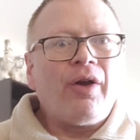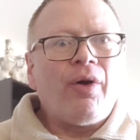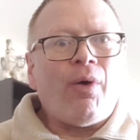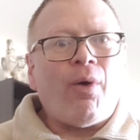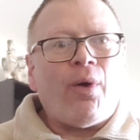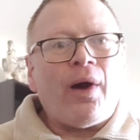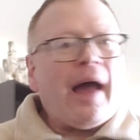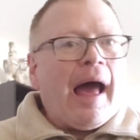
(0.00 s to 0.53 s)

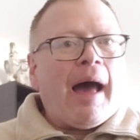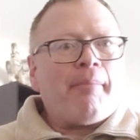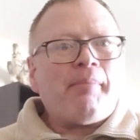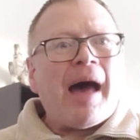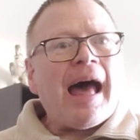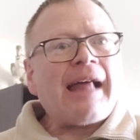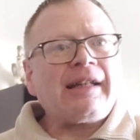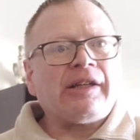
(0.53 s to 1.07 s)
or a
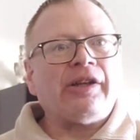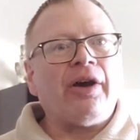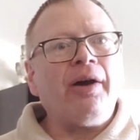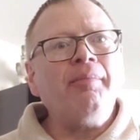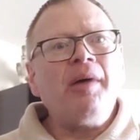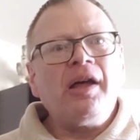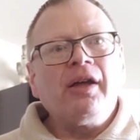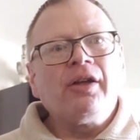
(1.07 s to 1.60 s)

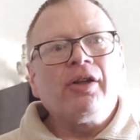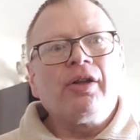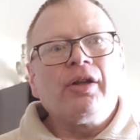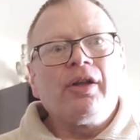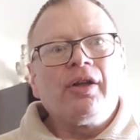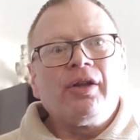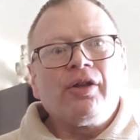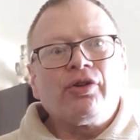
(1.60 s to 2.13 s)
bathtub
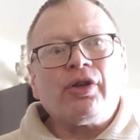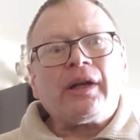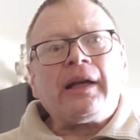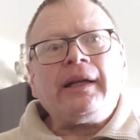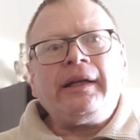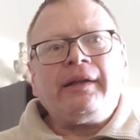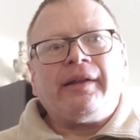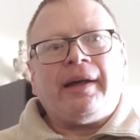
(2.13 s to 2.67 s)
to
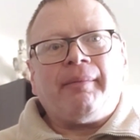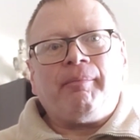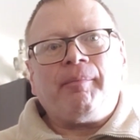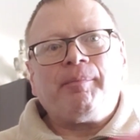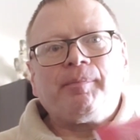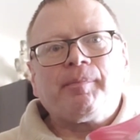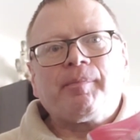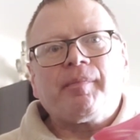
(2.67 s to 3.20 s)
clean them.
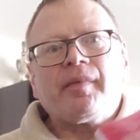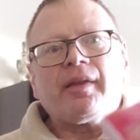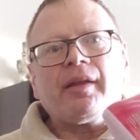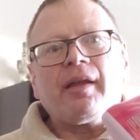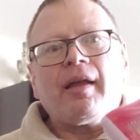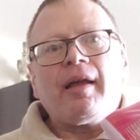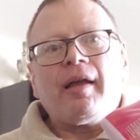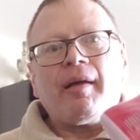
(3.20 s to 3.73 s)

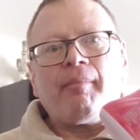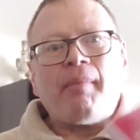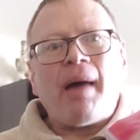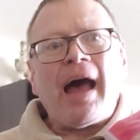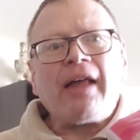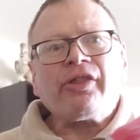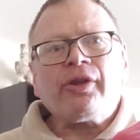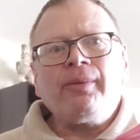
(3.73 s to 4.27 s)

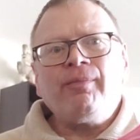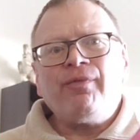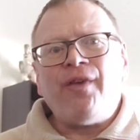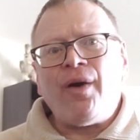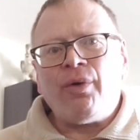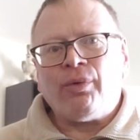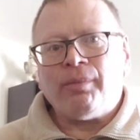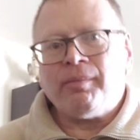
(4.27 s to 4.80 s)
Bathroom
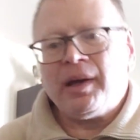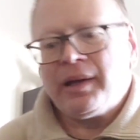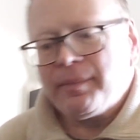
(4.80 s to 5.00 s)
foam.